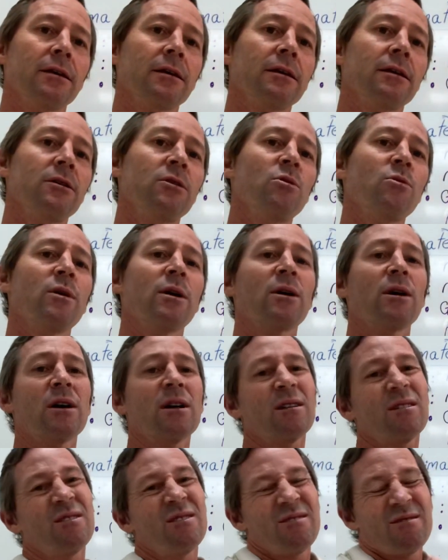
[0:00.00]
you
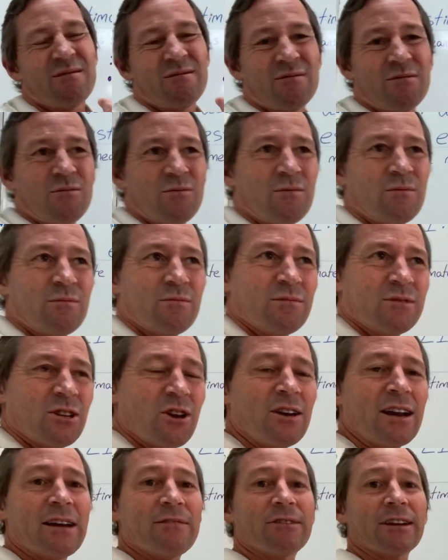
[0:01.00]

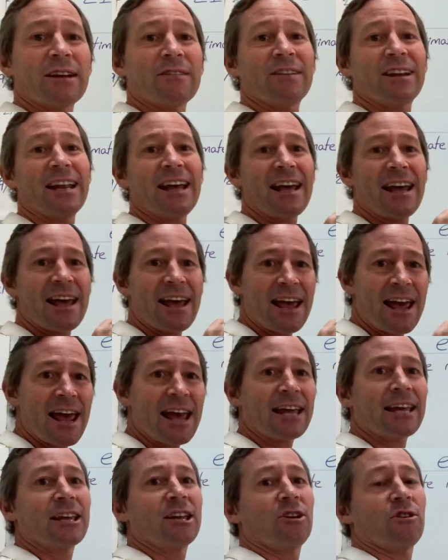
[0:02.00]
don't have to give an
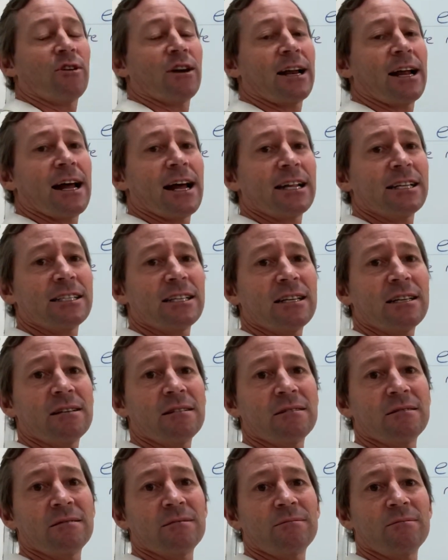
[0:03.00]
accurate answer.
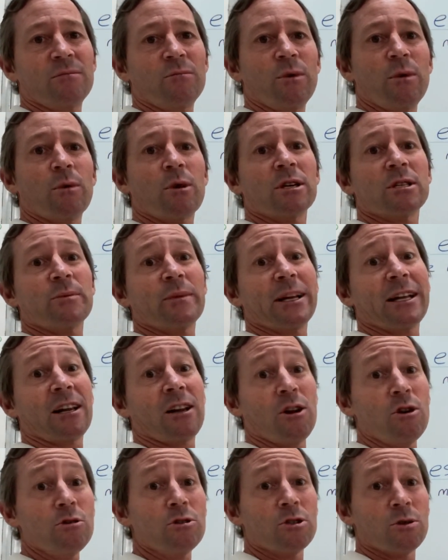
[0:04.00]
We want it to be
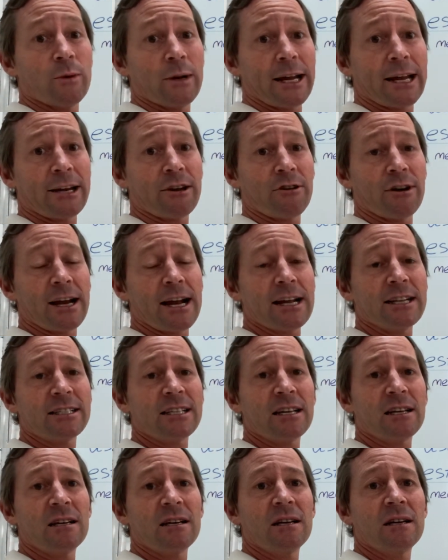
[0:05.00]
close to an accurate
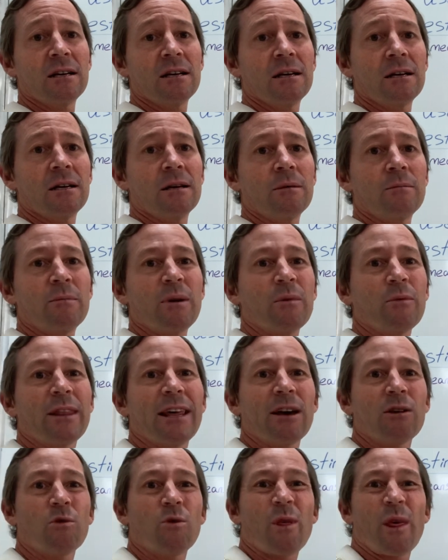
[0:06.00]
answer, but
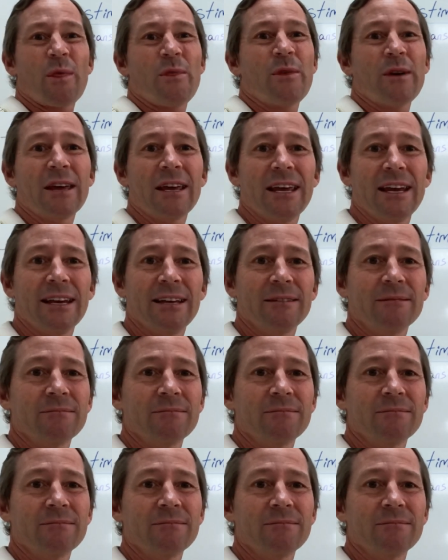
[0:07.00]
without all the thinking.